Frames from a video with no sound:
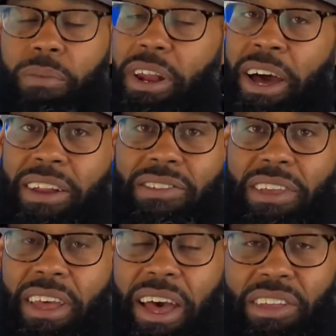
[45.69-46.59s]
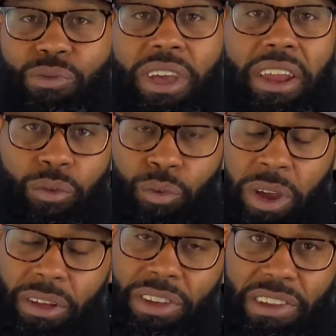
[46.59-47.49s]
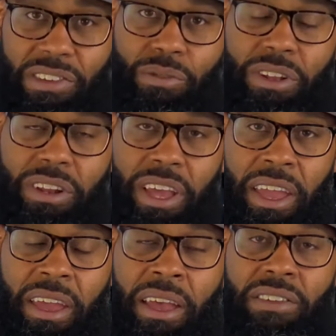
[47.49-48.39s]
but honestly, guys, we got a real easy one today.